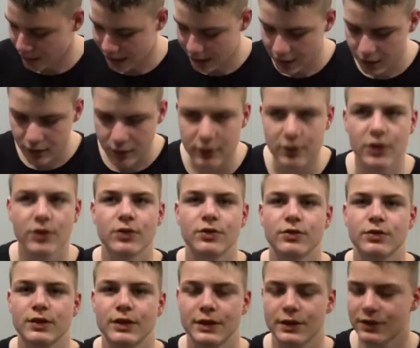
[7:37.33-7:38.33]
that also
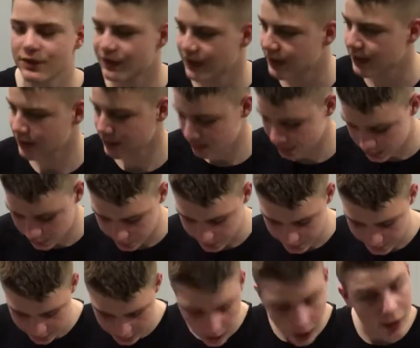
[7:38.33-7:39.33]
is very
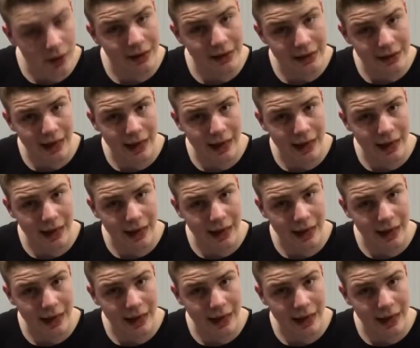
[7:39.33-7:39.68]
stupid. Sorry,